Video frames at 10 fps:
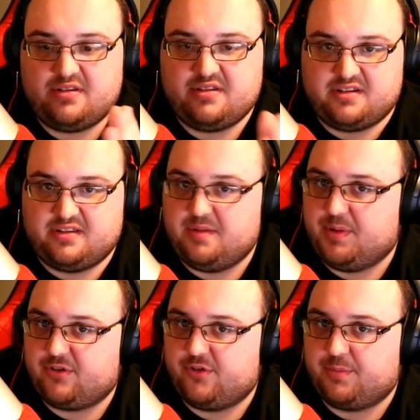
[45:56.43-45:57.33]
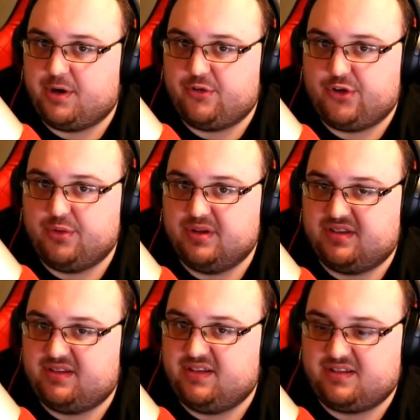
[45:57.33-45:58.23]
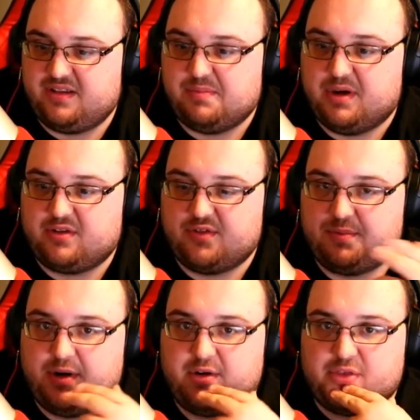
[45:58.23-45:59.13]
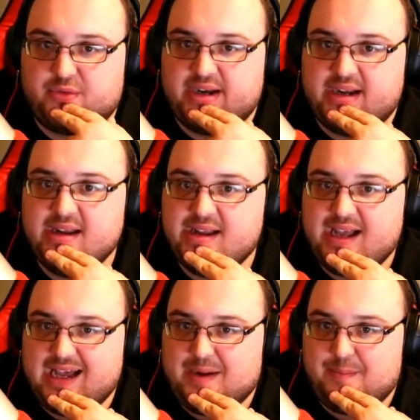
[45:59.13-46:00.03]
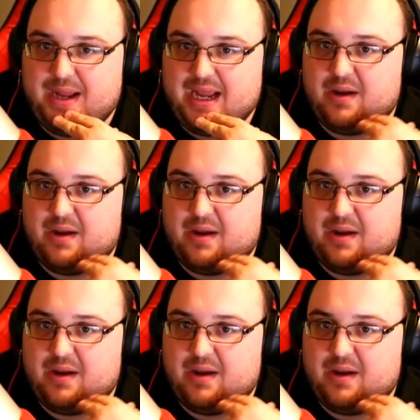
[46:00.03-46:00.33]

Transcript: $60 for part 2, and $60 for part 3, and I'm paying